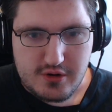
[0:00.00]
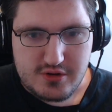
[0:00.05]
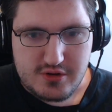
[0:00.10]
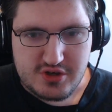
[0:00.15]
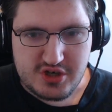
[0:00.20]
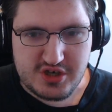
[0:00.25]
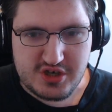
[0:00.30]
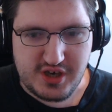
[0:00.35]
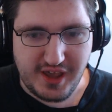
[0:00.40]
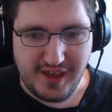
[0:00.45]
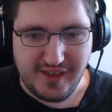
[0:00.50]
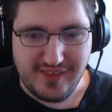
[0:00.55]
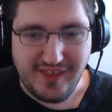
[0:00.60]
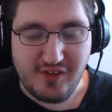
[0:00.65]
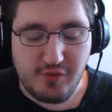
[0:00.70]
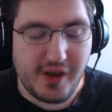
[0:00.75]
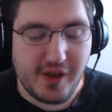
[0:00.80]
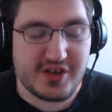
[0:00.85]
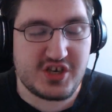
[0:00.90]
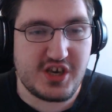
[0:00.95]
Shit, that's
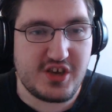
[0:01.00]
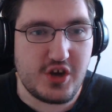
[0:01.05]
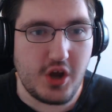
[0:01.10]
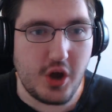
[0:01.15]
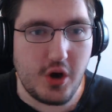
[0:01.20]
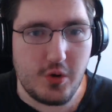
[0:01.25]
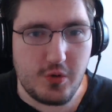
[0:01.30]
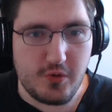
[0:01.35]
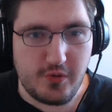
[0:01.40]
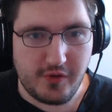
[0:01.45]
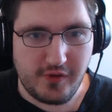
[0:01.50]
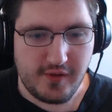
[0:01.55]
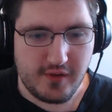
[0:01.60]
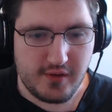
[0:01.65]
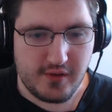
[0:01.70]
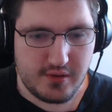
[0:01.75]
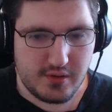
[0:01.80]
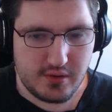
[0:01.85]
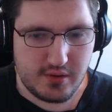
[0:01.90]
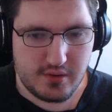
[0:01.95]
why she knows!
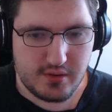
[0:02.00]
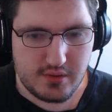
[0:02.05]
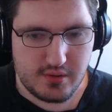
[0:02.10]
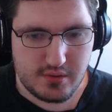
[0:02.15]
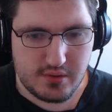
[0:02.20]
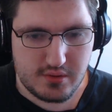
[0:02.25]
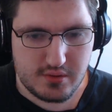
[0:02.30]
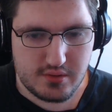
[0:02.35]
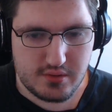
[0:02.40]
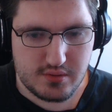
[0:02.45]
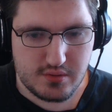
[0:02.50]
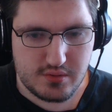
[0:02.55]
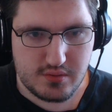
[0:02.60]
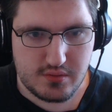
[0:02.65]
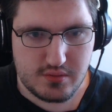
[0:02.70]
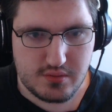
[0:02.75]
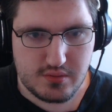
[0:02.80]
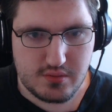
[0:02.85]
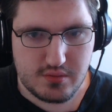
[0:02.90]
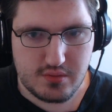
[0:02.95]
But our scrolls
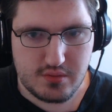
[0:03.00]
don't...